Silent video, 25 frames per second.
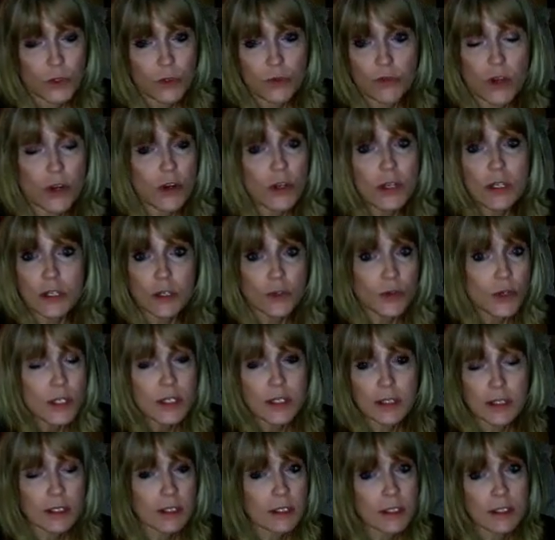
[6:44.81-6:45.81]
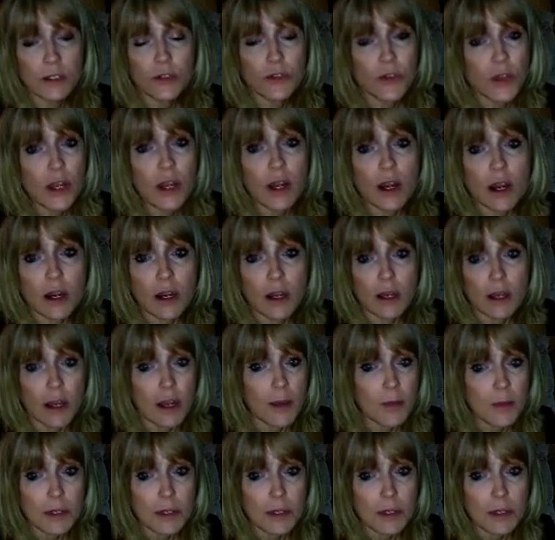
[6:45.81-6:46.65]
to varying degrees, is still there.